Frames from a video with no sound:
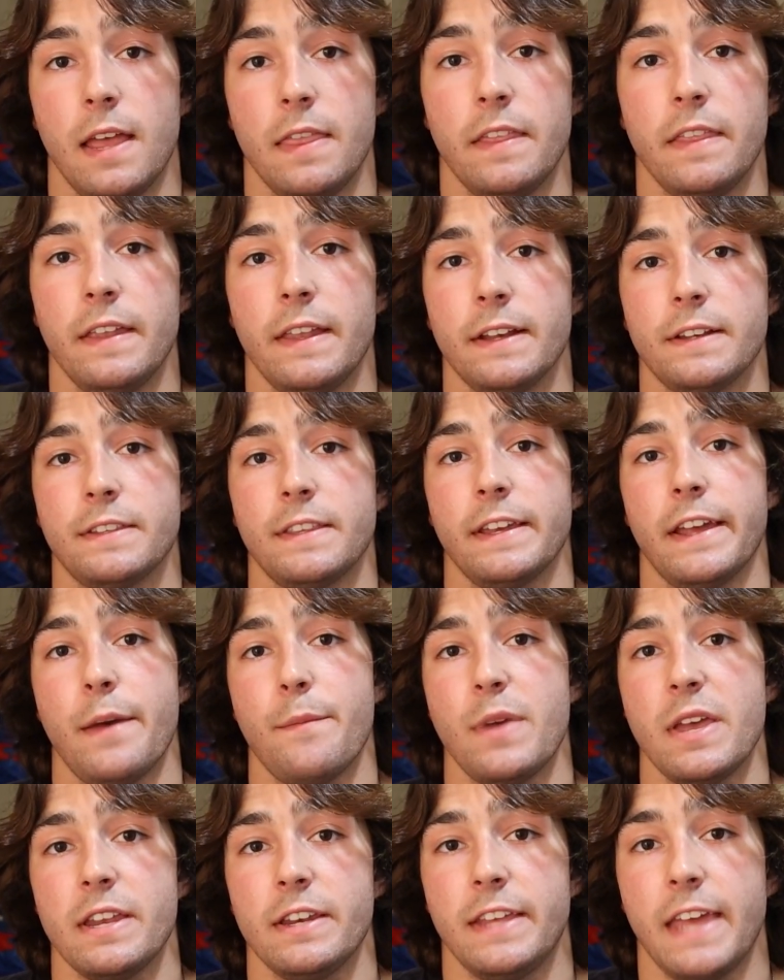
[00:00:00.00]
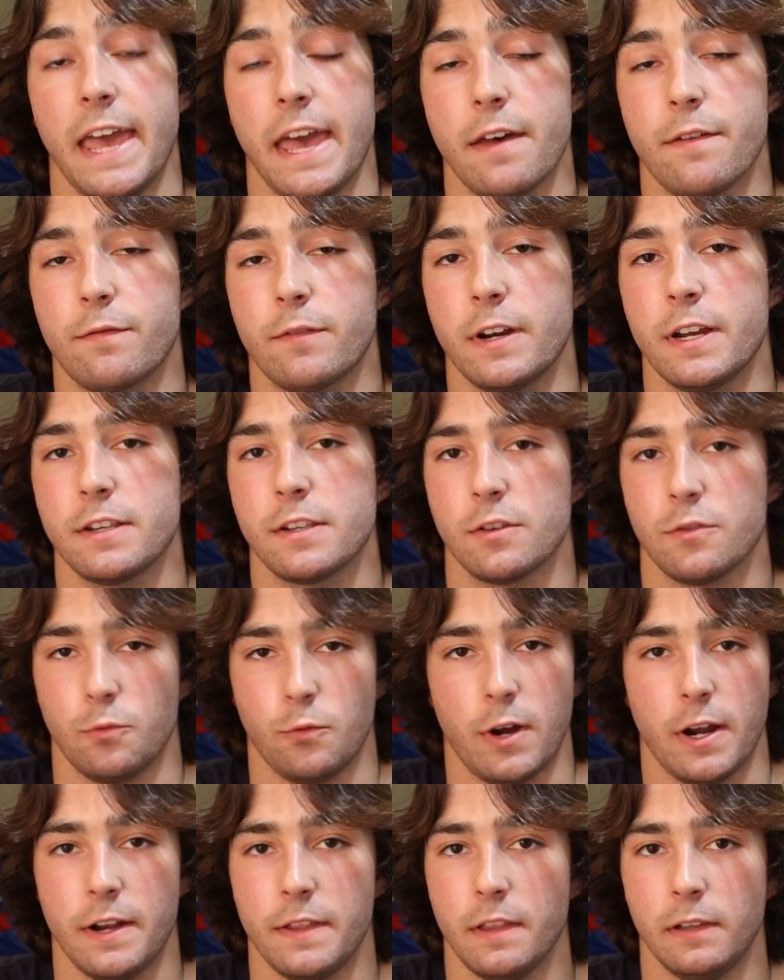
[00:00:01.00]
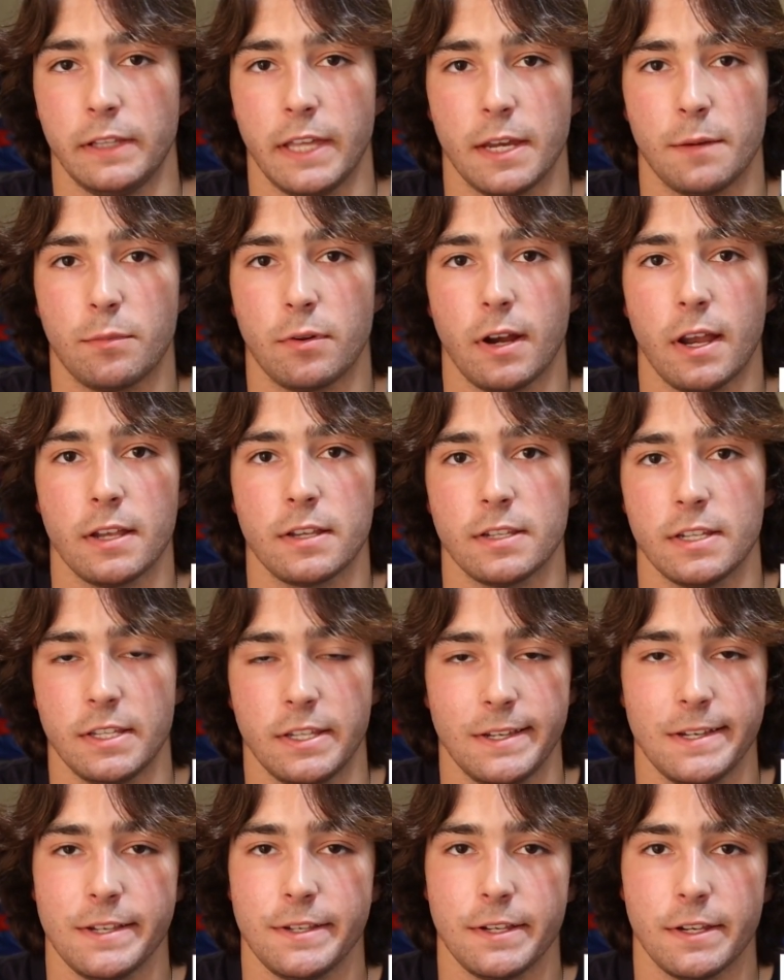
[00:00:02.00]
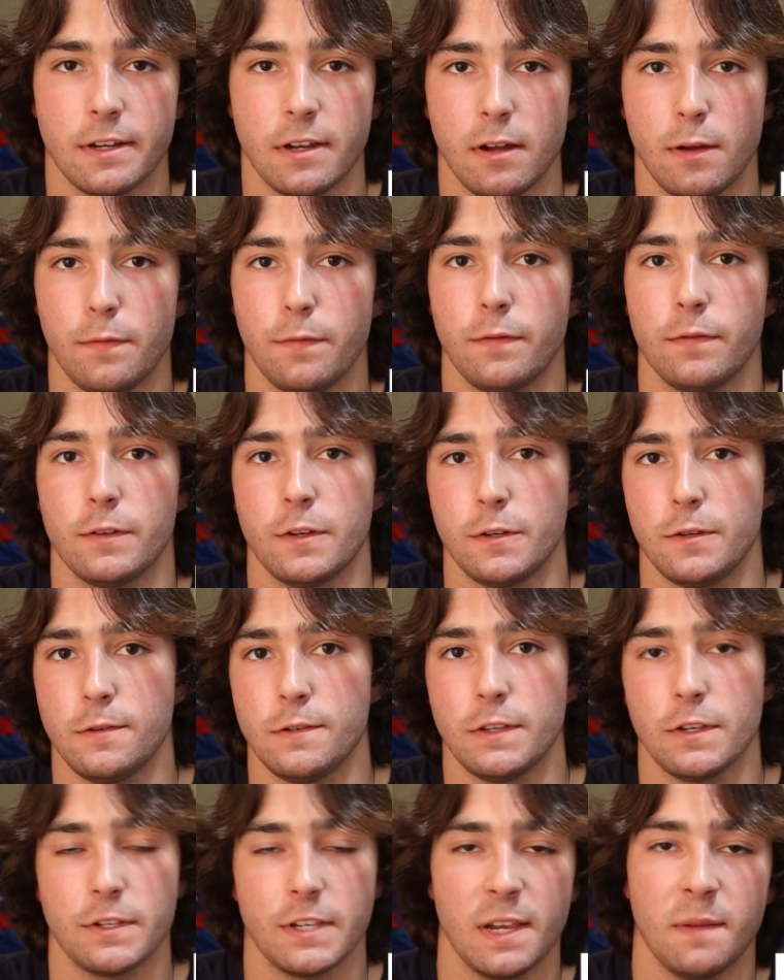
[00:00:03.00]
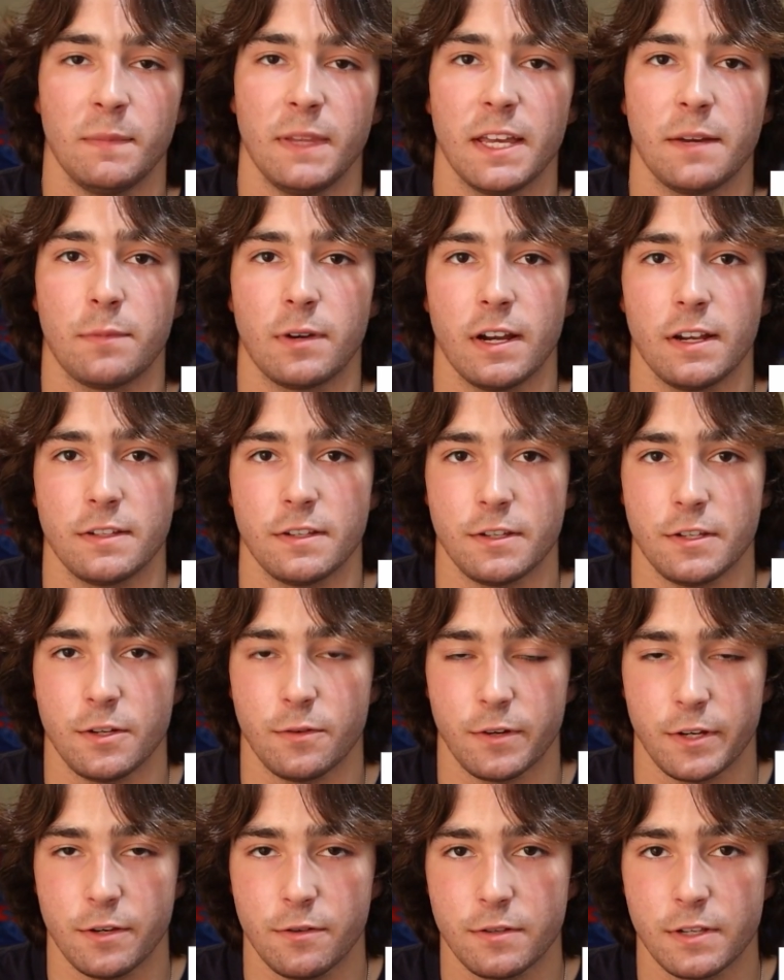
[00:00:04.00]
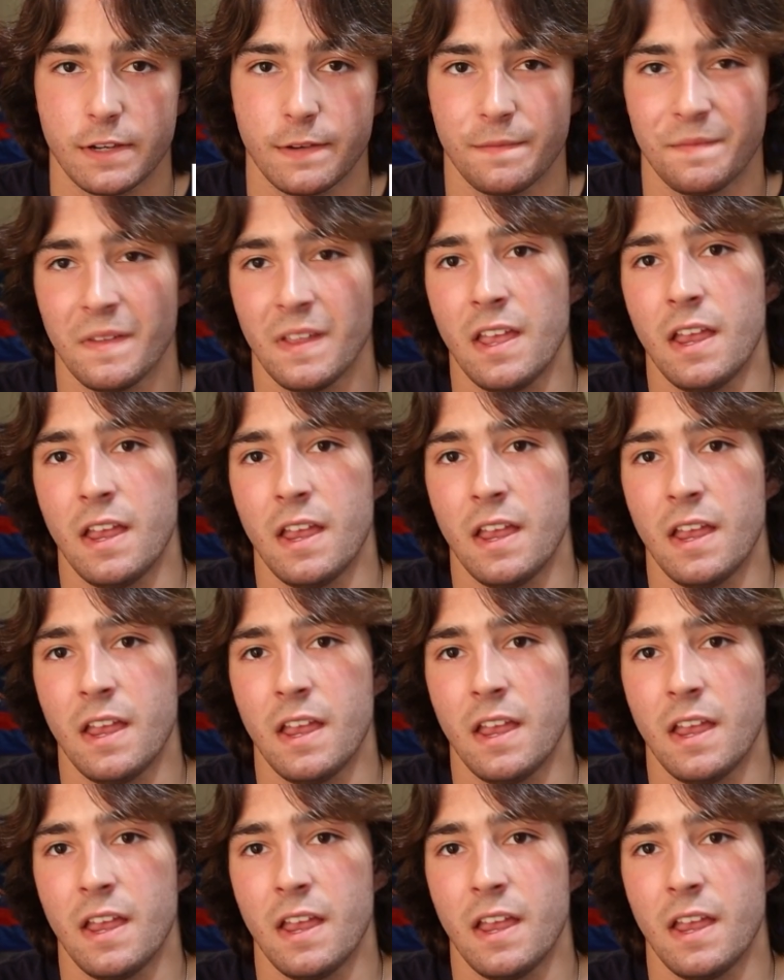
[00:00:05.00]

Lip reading: And then the next thing I made calf raises right on the leg press. It's easy enough, just use the same leg presses you were using.